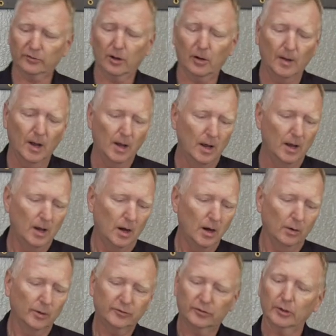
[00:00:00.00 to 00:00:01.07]
So
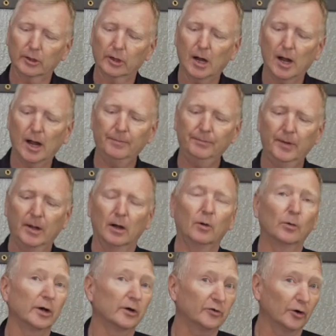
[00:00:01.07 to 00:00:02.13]
you turn it on,
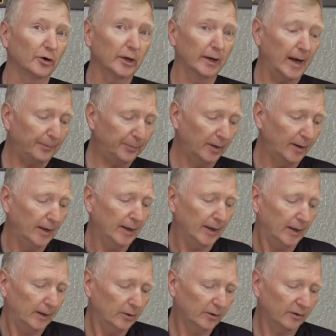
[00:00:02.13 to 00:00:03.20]
we're gonna turn it up,
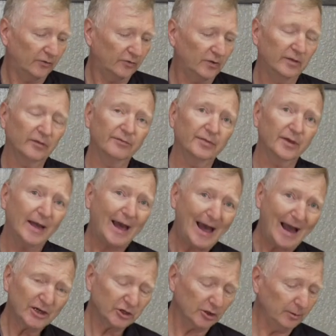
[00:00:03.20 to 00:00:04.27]
you're gonna see the, the
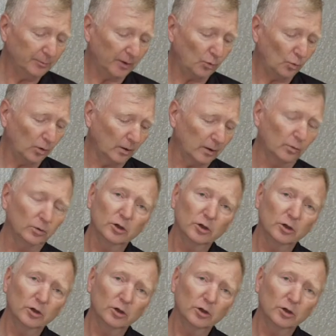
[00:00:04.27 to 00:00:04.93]
action, but we're gonna